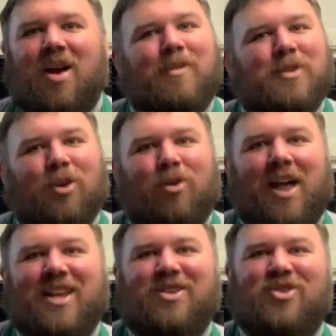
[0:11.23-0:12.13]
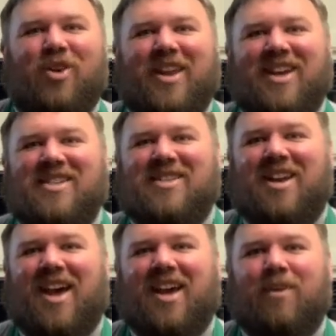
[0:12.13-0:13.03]
I'm so glad you're joining us
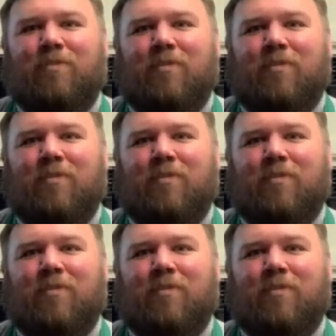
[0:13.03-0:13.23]
today.